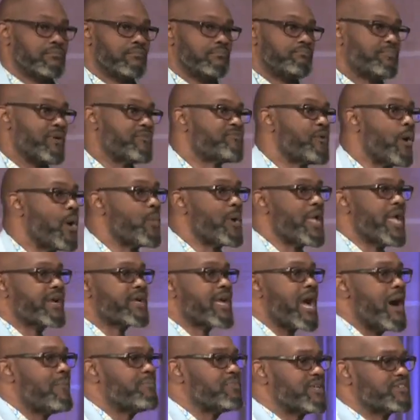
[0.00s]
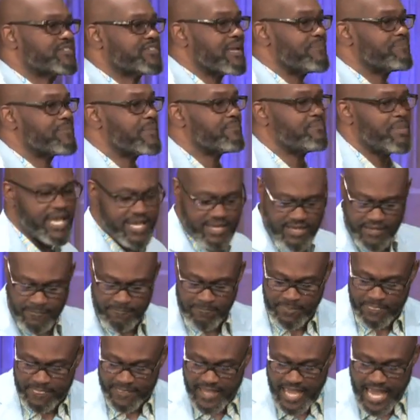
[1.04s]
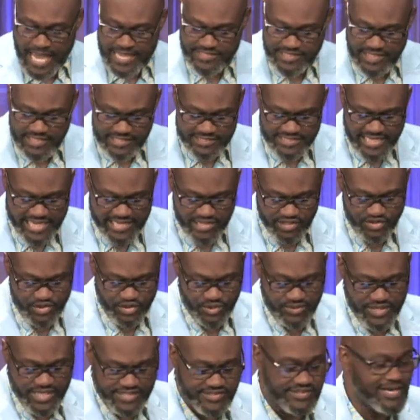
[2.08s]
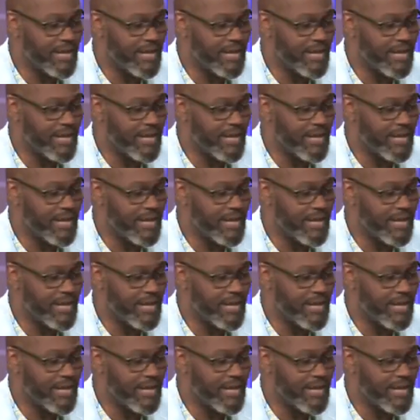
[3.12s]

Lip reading: Before we accomplish something big, God's going to take us through this.